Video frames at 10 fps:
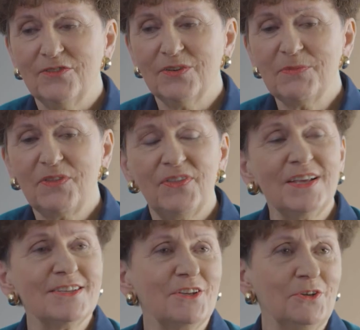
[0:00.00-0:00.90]
from the
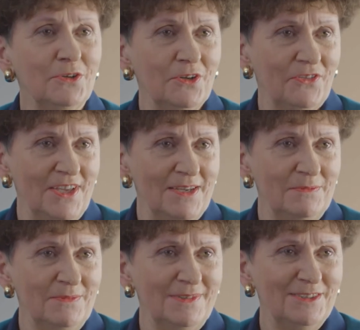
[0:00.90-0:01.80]
things that hook
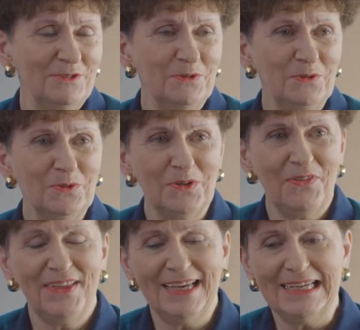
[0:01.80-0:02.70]
them or
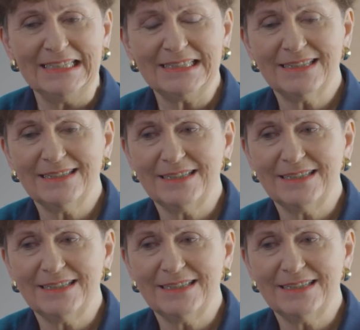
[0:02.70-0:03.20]
that